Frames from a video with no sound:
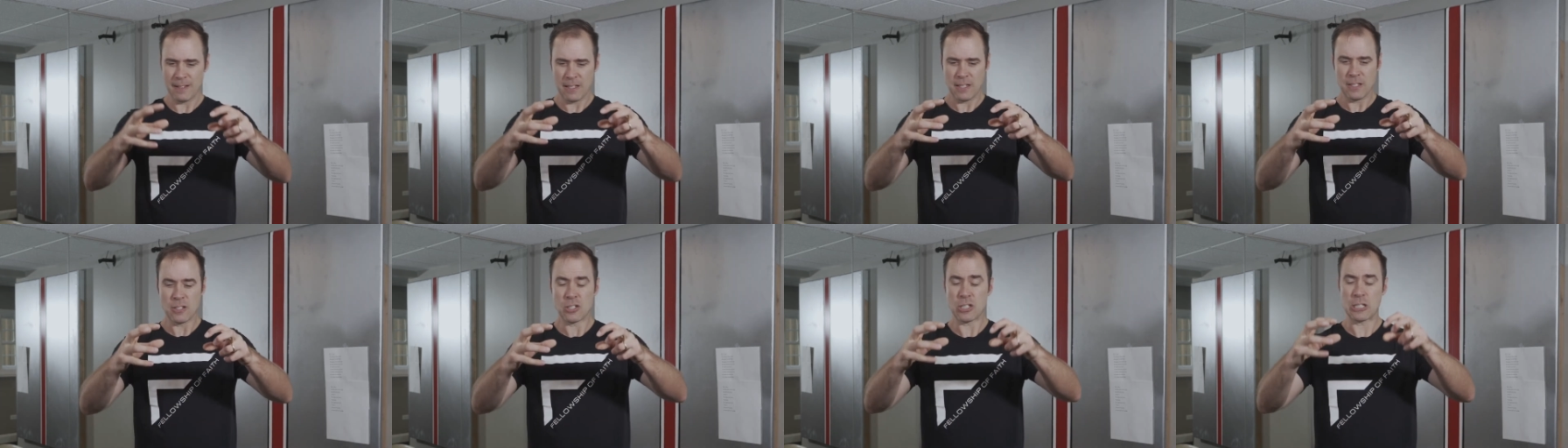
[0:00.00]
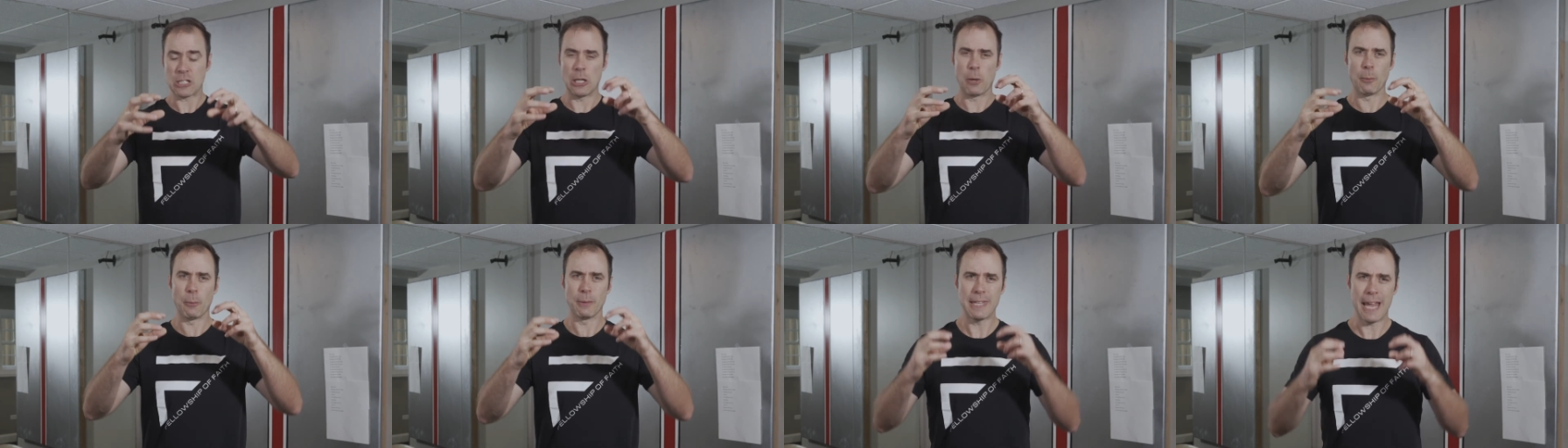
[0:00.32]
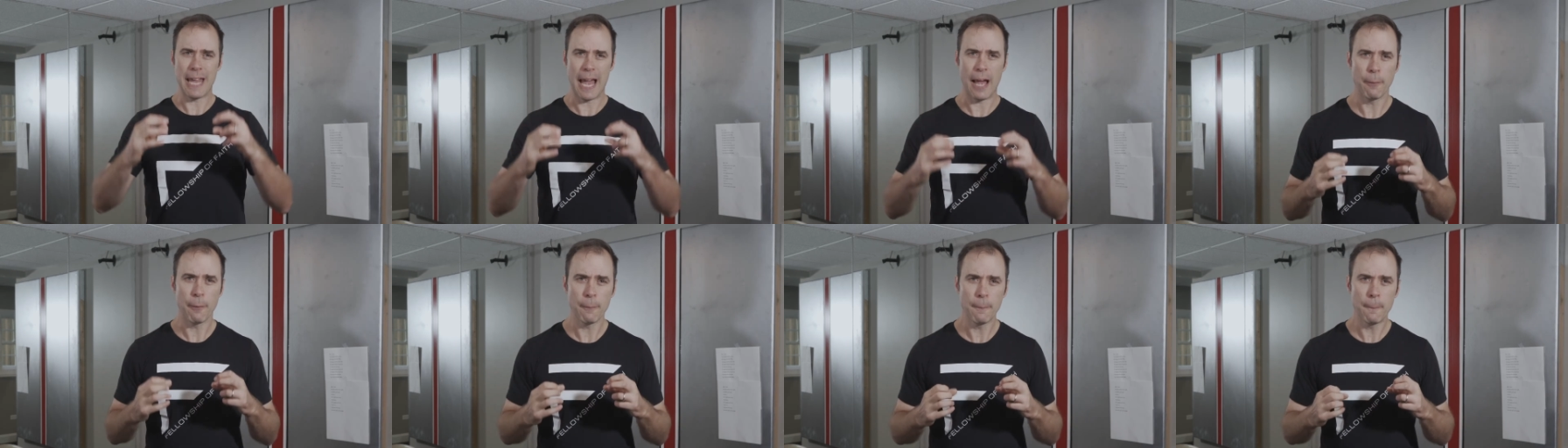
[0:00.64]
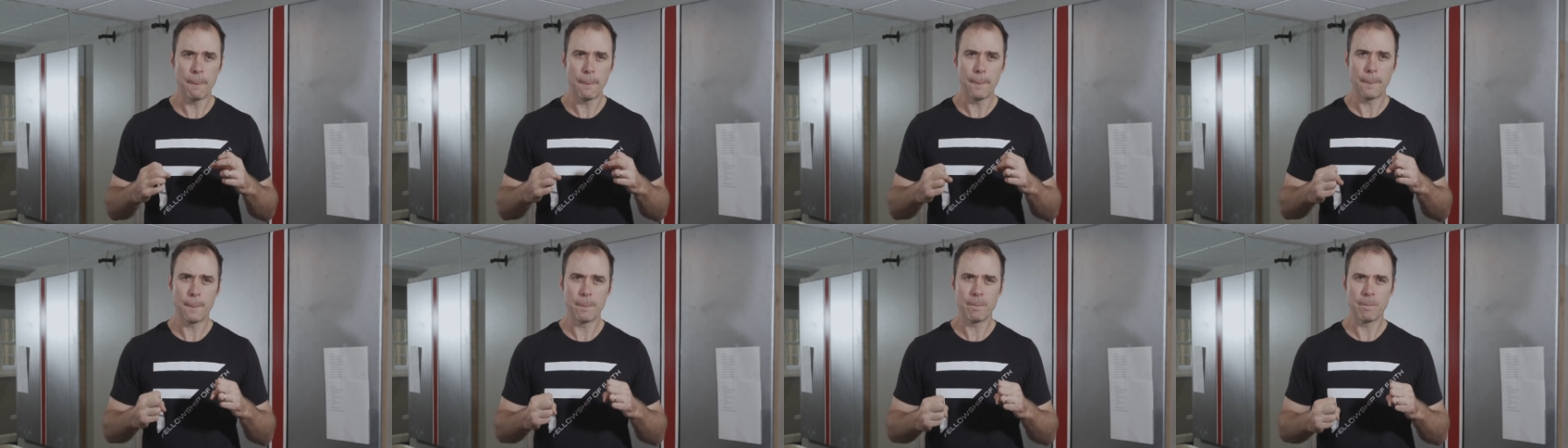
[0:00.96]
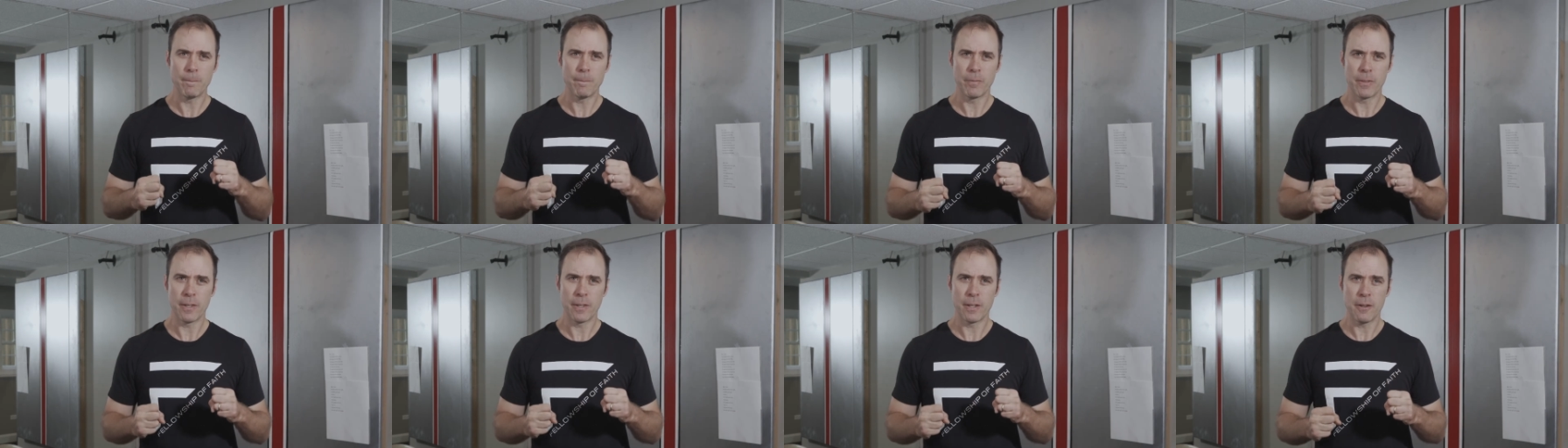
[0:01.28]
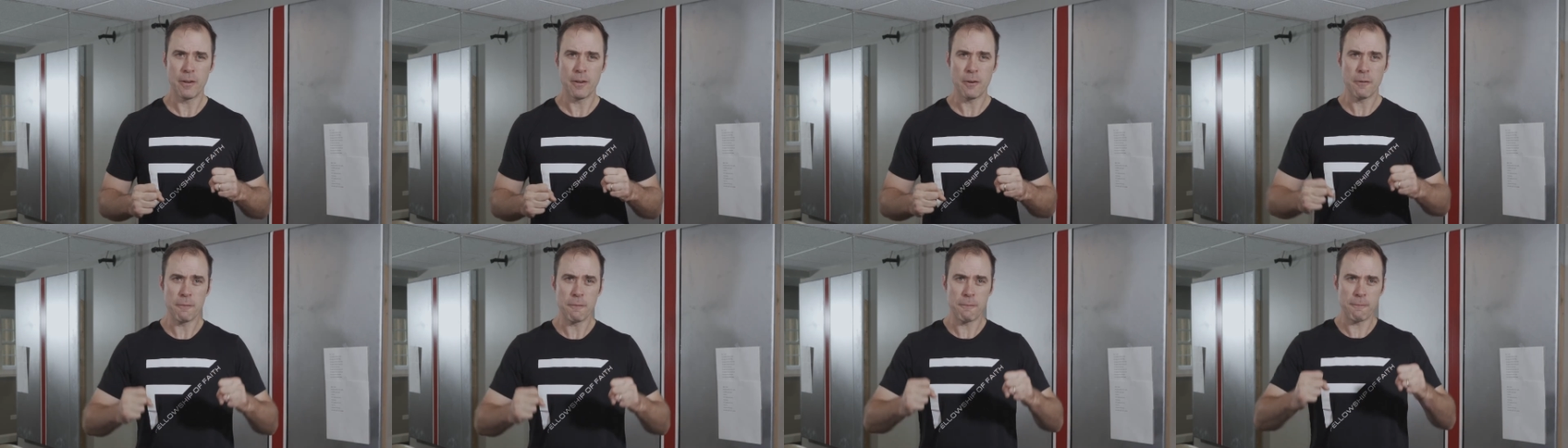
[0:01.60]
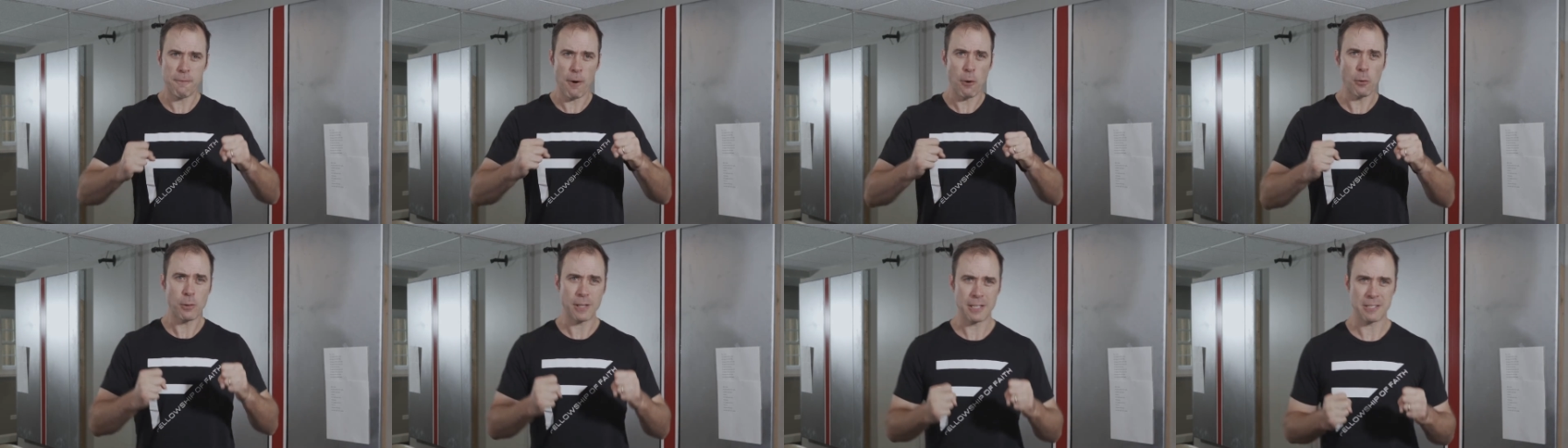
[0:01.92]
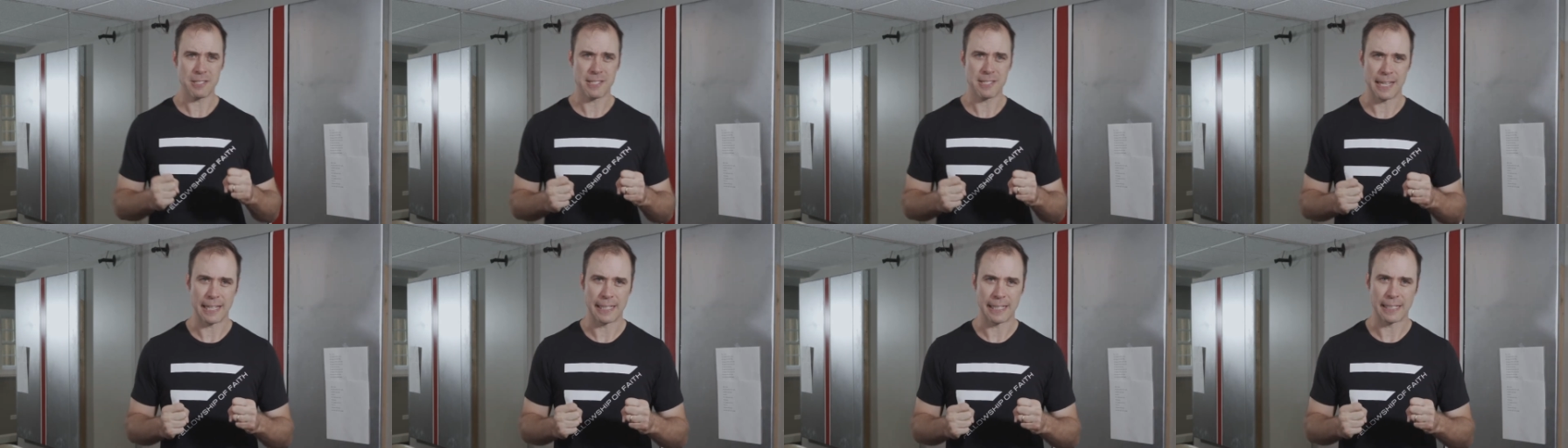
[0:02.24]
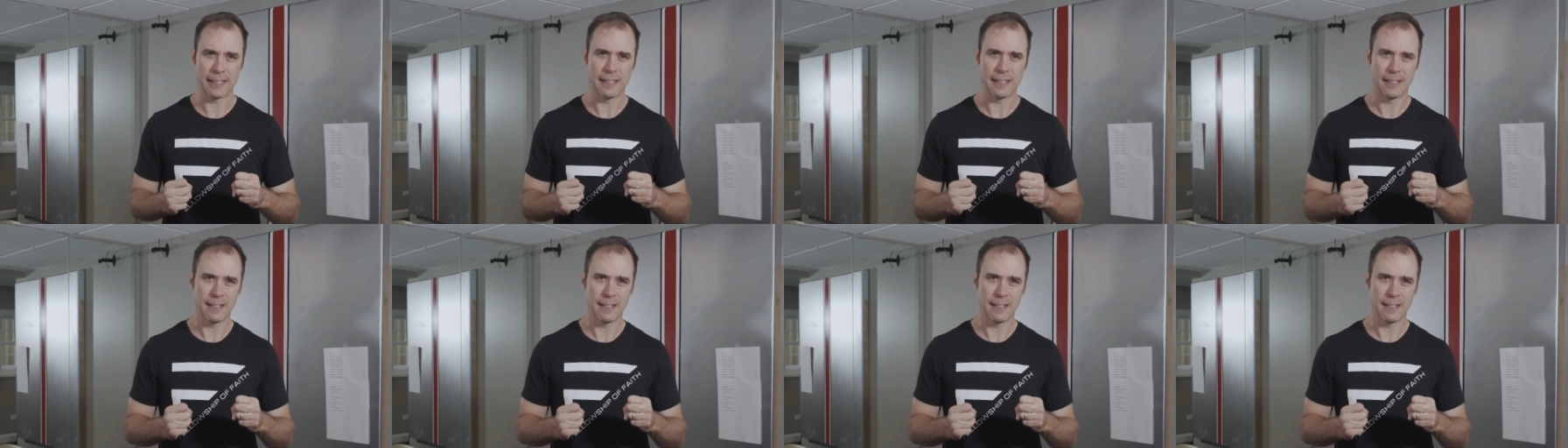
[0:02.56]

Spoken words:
slowing down, focusing,